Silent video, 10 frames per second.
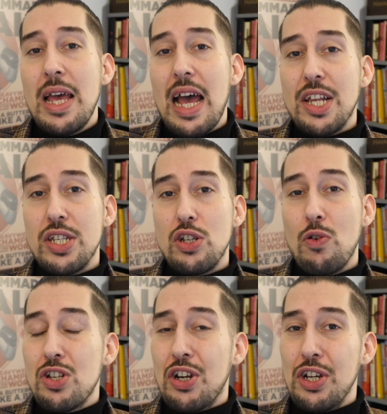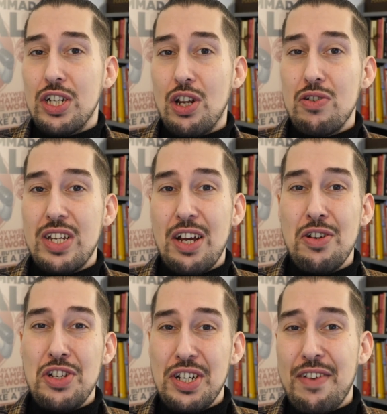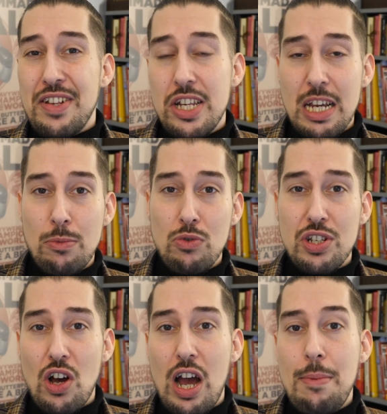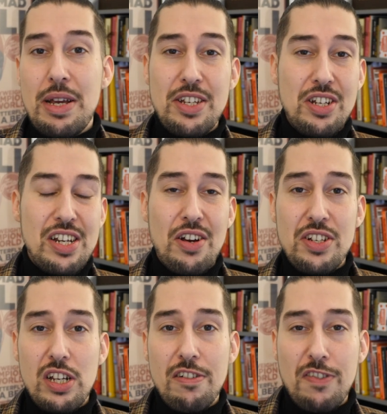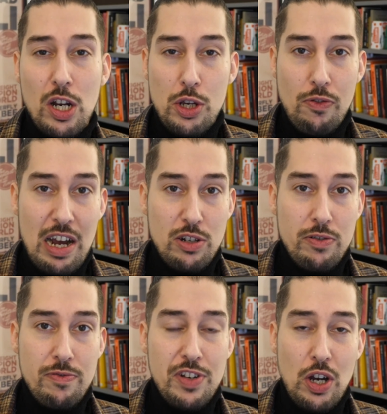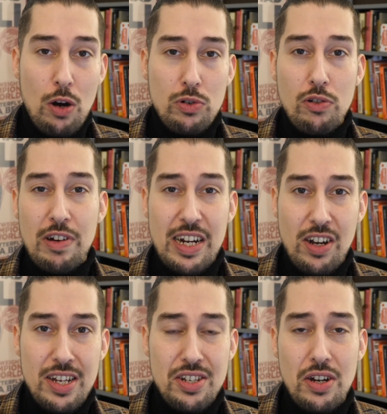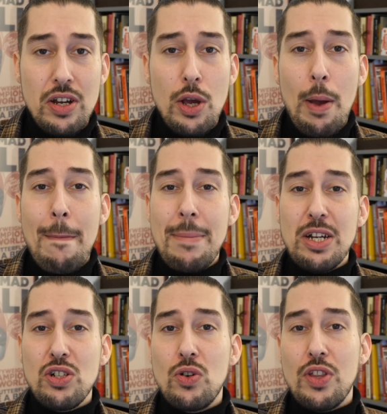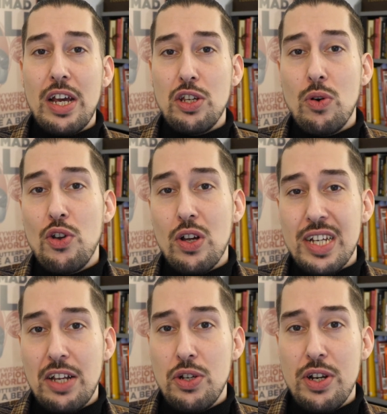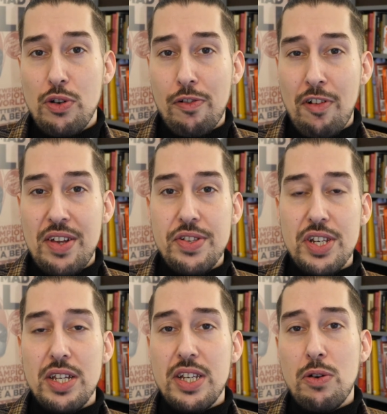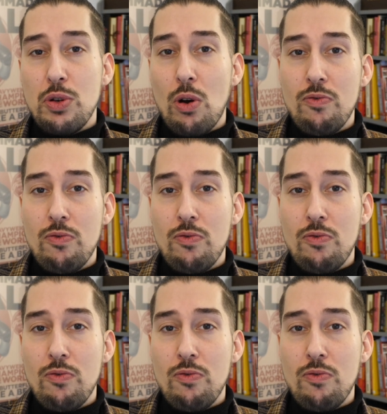And also those tattoos, you're gonna have to see them all the time. It's gonna follow you around for your whole career, guys. So make sure that you are not tattooing your friends until you are